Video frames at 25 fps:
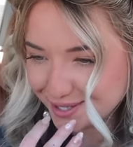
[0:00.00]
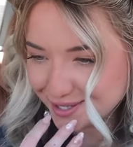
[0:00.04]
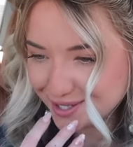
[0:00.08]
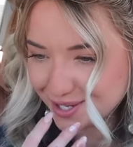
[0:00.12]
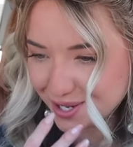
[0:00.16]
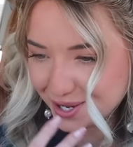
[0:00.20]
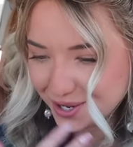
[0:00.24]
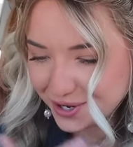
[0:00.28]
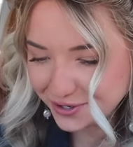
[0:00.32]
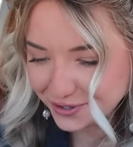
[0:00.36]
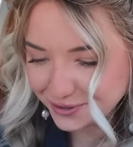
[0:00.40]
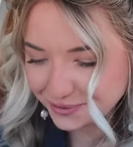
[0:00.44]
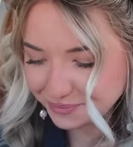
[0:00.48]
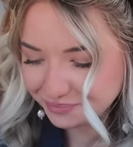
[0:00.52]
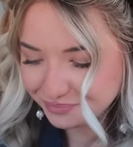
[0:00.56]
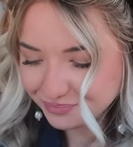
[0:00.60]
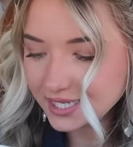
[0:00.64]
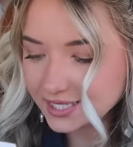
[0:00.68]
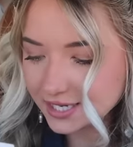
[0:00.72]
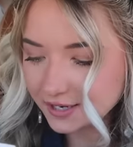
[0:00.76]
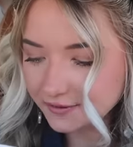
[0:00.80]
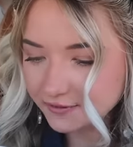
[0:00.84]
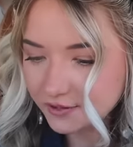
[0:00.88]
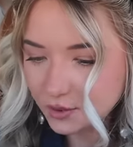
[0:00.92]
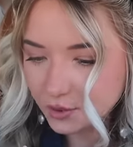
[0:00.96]
so
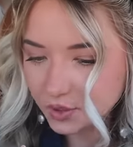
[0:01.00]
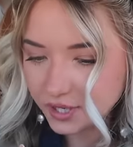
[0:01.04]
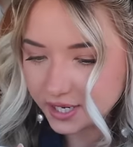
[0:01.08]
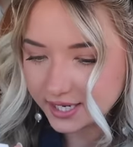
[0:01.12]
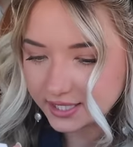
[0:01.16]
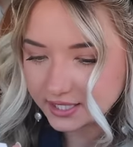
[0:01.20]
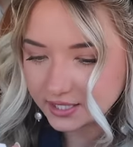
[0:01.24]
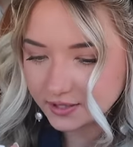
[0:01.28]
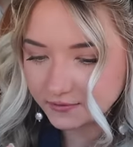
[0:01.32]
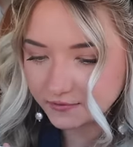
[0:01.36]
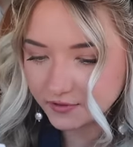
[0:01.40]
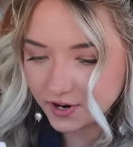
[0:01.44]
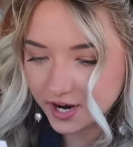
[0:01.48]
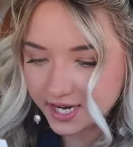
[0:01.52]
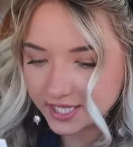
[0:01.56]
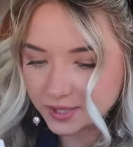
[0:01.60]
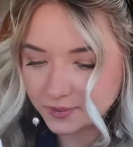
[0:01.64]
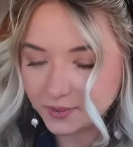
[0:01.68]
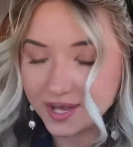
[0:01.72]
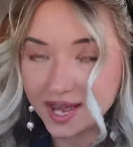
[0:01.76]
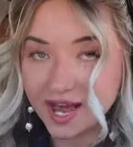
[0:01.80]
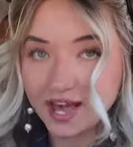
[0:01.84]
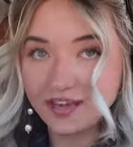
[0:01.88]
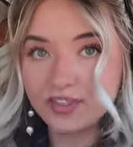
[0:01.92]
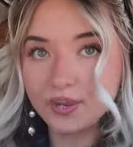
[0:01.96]
definitely want to get some fries.
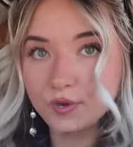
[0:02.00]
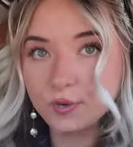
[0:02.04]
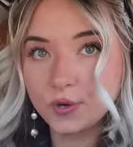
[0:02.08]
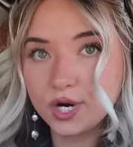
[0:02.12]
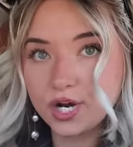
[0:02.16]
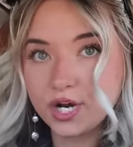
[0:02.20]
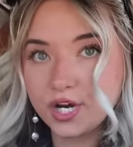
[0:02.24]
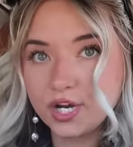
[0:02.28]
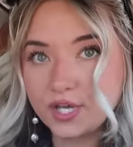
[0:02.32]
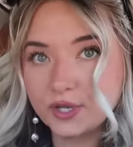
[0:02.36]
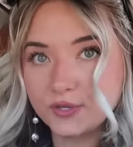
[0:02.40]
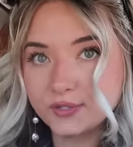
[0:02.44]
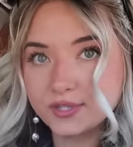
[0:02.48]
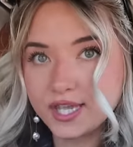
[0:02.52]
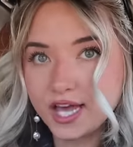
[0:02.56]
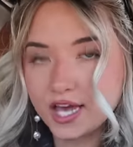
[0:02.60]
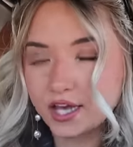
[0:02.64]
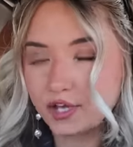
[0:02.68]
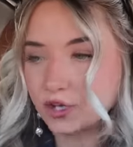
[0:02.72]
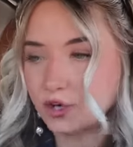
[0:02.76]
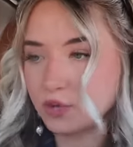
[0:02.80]
But yeah, I think we're going to use that